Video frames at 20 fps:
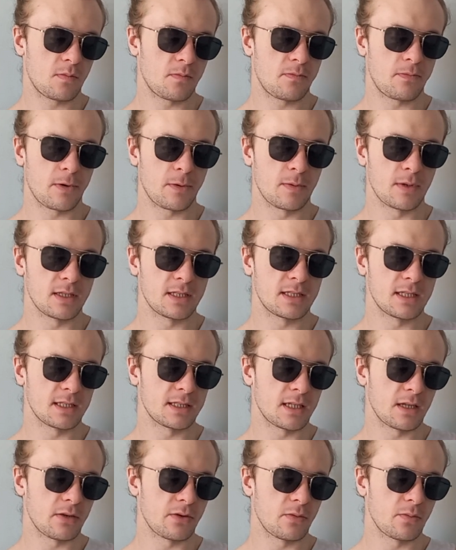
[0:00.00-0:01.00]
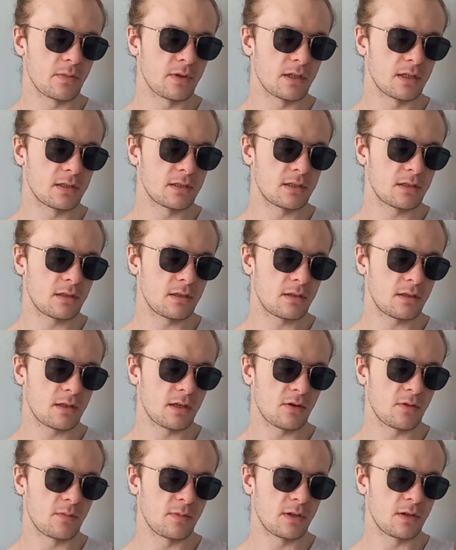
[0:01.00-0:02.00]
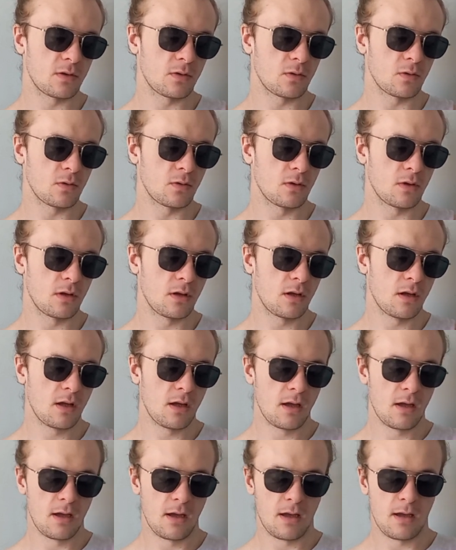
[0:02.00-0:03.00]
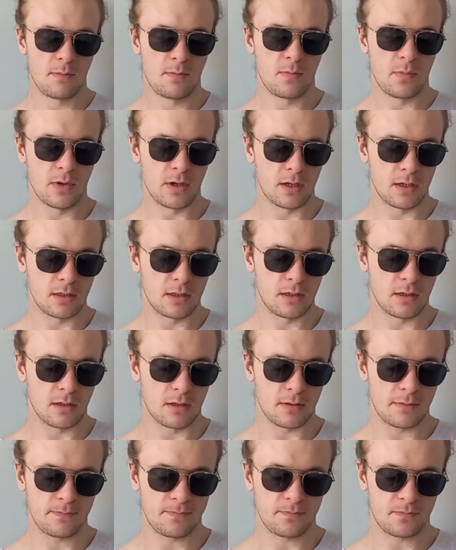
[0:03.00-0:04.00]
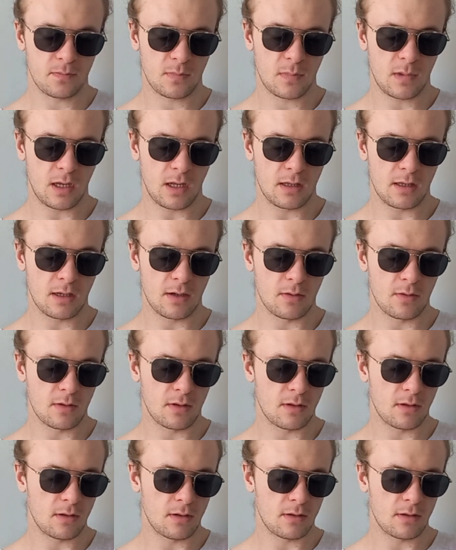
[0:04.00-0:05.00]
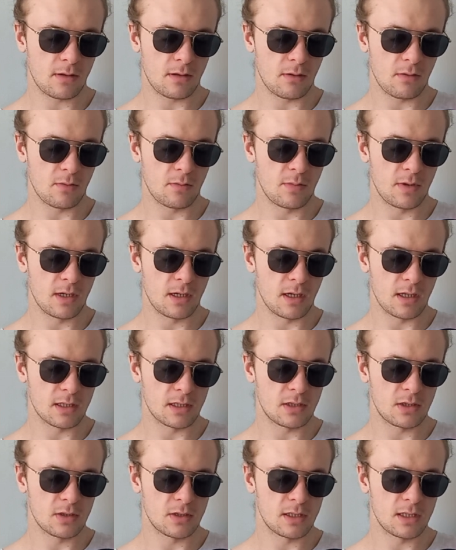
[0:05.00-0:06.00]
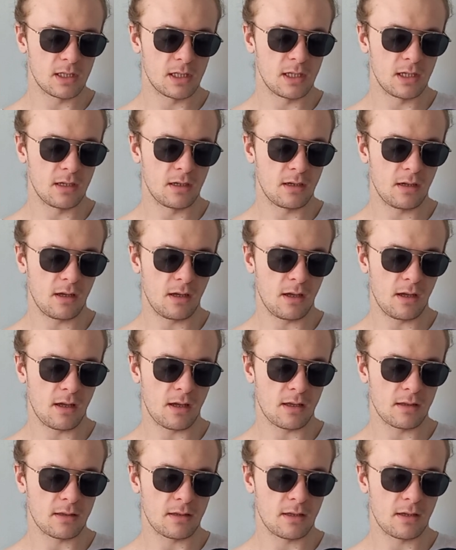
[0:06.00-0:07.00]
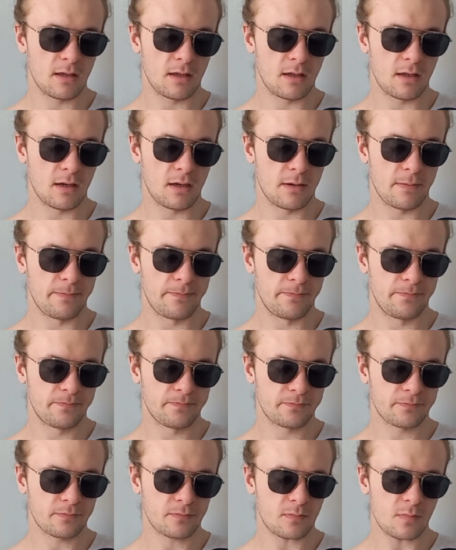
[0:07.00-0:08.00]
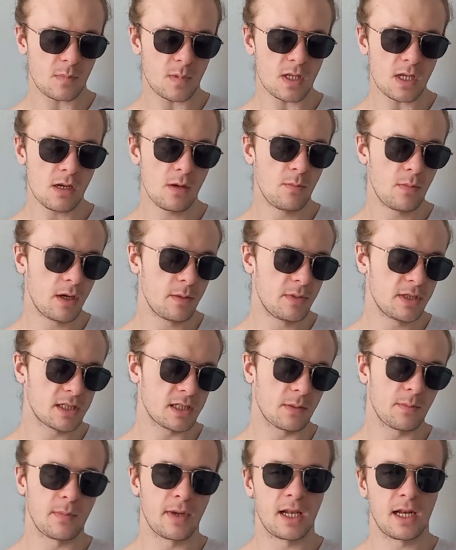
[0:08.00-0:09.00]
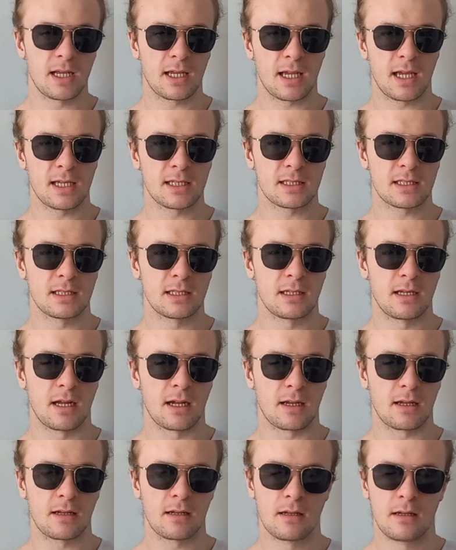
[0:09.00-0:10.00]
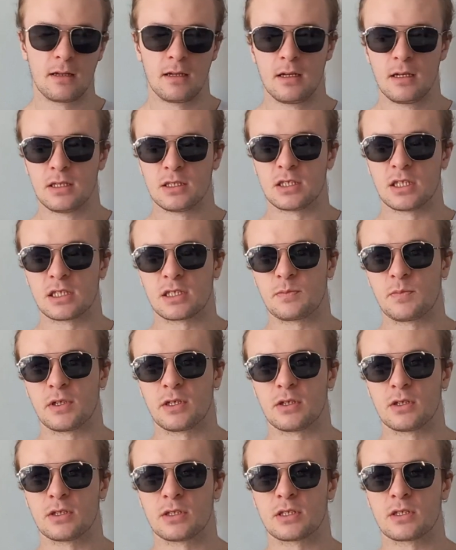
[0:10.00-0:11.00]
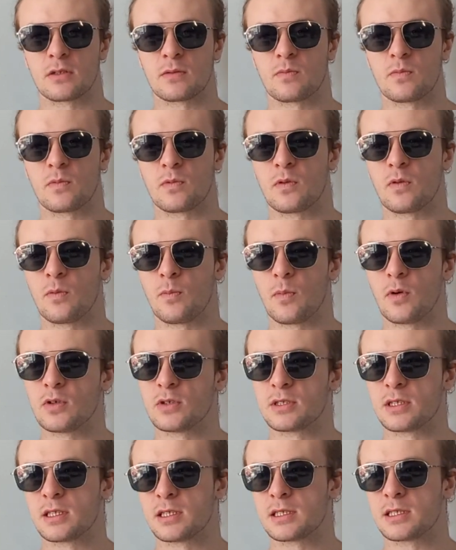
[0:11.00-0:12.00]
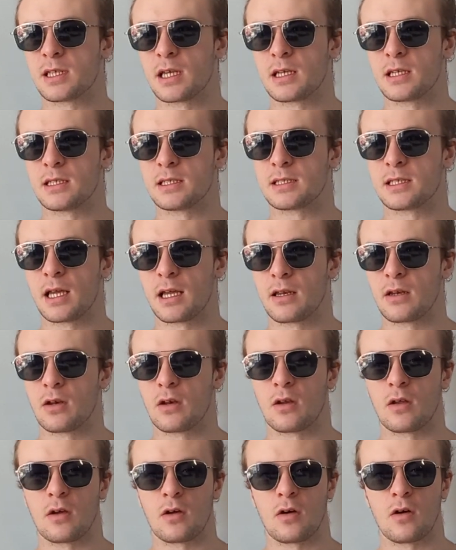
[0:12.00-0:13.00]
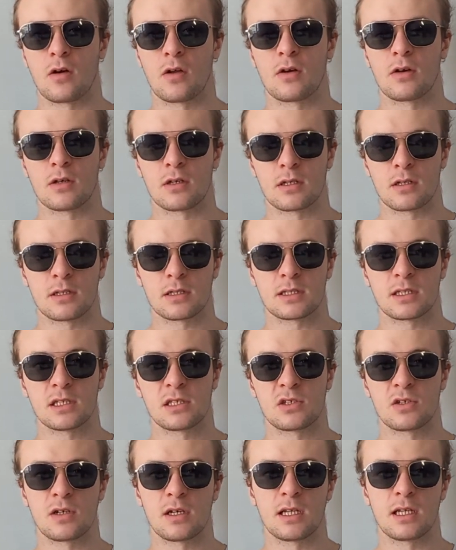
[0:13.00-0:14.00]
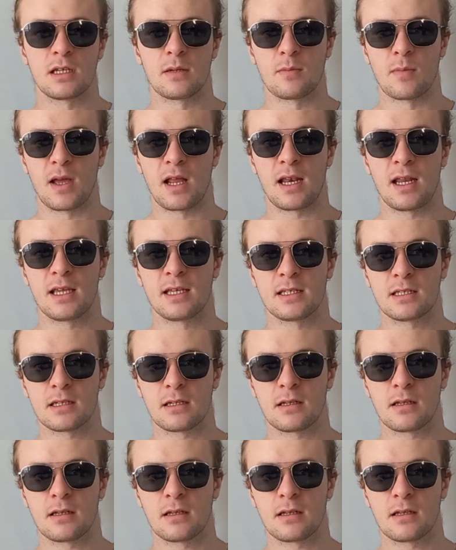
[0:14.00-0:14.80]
probably 600 mgs. That would be cool. But yeah, that would be nice to see. And then maybe some malic acid, like, just because most of the studies done on citrulline malate,